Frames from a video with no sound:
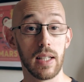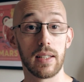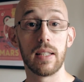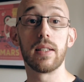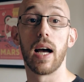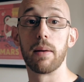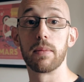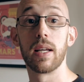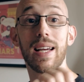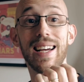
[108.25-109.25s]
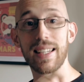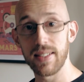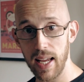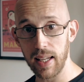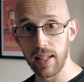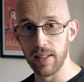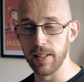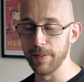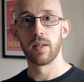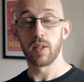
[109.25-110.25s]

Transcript: 60 times a second.